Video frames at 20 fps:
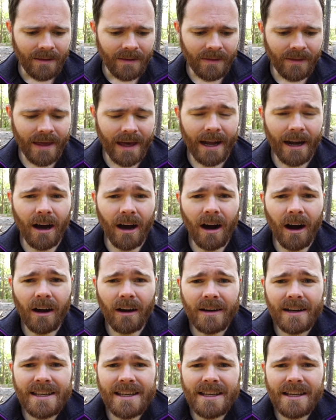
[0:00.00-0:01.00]
that
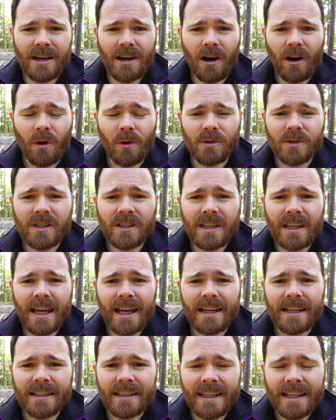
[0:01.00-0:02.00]
our egos
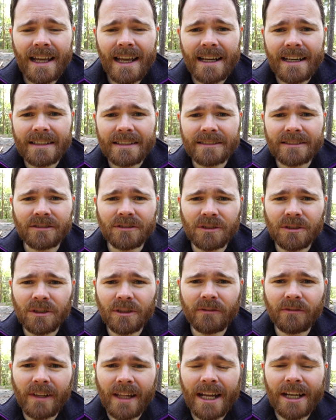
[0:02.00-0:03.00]
can sort
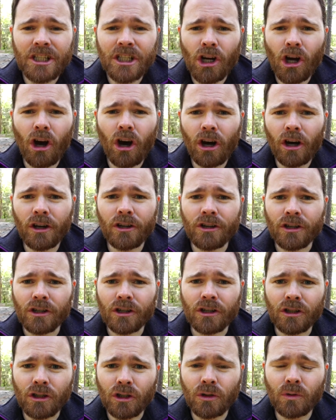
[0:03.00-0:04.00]
of latch
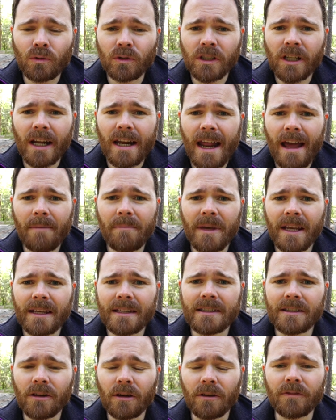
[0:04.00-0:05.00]
on to
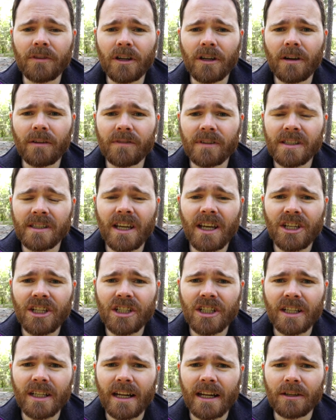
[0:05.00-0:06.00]
dynamics of the
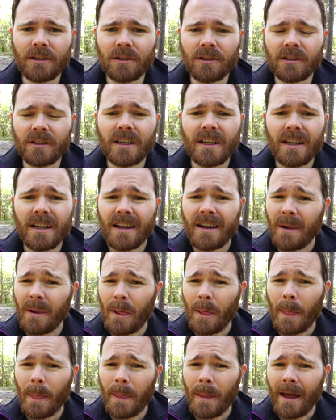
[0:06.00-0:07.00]
conversation. And you could,
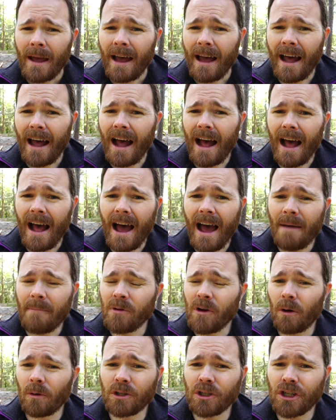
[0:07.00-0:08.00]
I'm
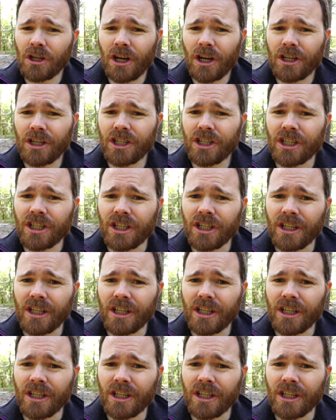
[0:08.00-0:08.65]
no judge